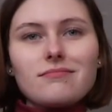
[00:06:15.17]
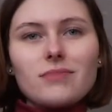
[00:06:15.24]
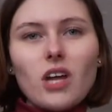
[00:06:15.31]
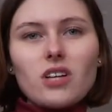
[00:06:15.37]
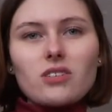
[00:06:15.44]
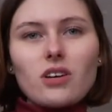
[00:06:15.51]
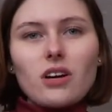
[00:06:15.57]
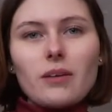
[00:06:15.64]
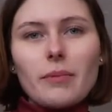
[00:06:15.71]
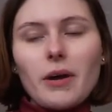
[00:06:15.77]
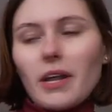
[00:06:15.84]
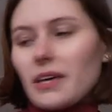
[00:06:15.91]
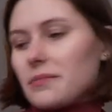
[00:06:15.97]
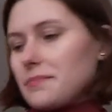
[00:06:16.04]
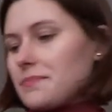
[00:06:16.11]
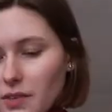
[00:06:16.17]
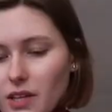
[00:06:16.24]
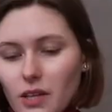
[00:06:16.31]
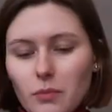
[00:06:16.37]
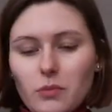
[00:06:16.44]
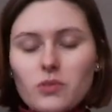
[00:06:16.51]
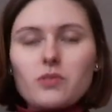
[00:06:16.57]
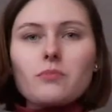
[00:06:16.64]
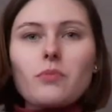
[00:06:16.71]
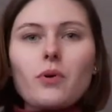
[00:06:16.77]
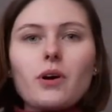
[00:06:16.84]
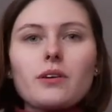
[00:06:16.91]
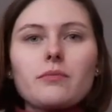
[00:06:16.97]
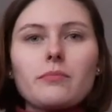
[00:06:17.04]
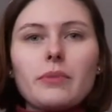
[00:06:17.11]
Not sorry about it. The most
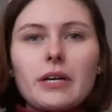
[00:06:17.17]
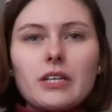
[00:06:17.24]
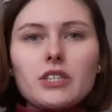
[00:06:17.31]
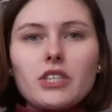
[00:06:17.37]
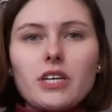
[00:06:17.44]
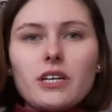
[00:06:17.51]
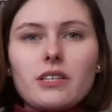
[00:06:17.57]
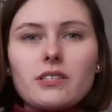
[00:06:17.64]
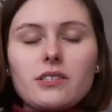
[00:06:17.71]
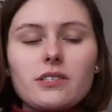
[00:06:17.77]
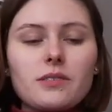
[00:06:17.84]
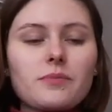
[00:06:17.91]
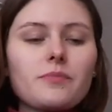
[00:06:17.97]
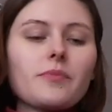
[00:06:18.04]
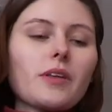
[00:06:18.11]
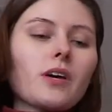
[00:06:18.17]
important purchase.